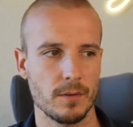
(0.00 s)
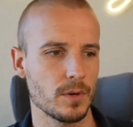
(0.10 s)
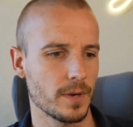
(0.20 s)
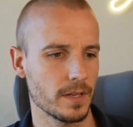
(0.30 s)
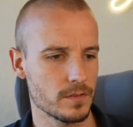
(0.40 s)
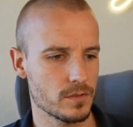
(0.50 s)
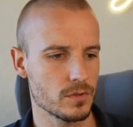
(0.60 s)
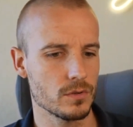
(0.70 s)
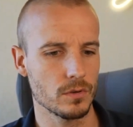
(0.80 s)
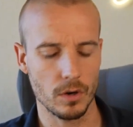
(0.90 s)
We went
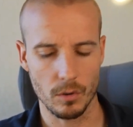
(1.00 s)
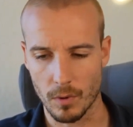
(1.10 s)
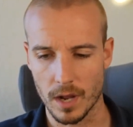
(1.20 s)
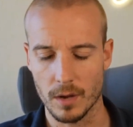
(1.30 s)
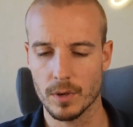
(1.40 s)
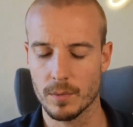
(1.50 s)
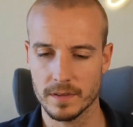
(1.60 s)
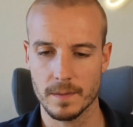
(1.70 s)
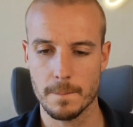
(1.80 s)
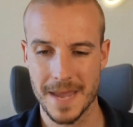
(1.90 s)
to Hawaii, we
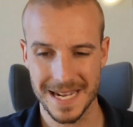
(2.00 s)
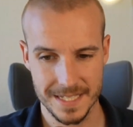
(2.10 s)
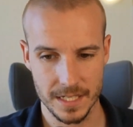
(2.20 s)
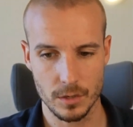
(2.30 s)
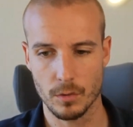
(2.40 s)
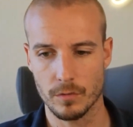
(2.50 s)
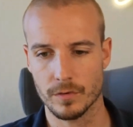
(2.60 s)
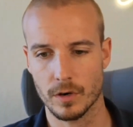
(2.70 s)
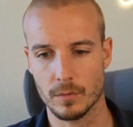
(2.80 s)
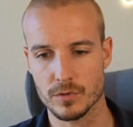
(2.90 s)
went to Mexico
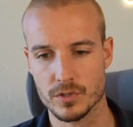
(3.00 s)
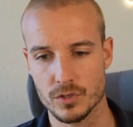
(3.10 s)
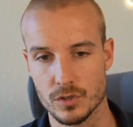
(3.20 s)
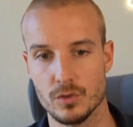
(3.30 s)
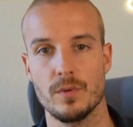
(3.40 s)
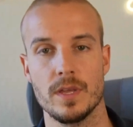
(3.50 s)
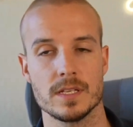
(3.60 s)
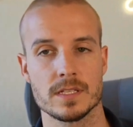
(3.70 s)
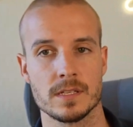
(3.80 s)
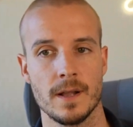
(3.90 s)
for almost two
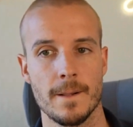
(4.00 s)
weeks